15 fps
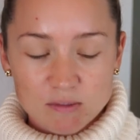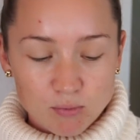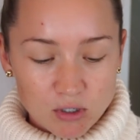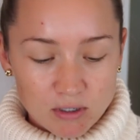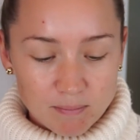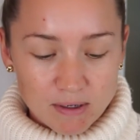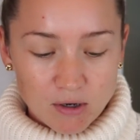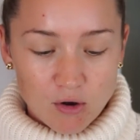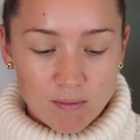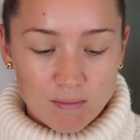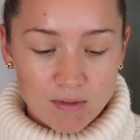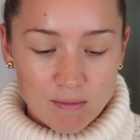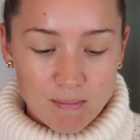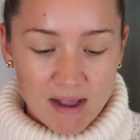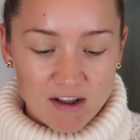put a bit on
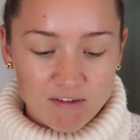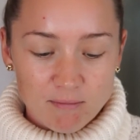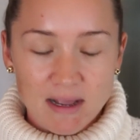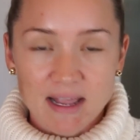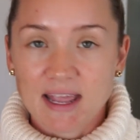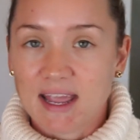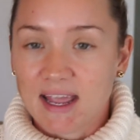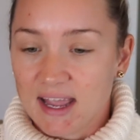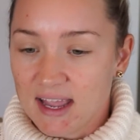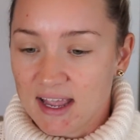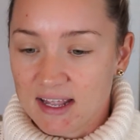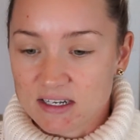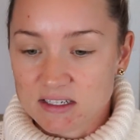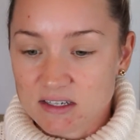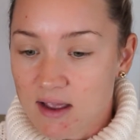the back of my
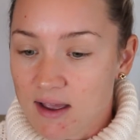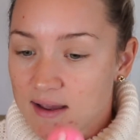hand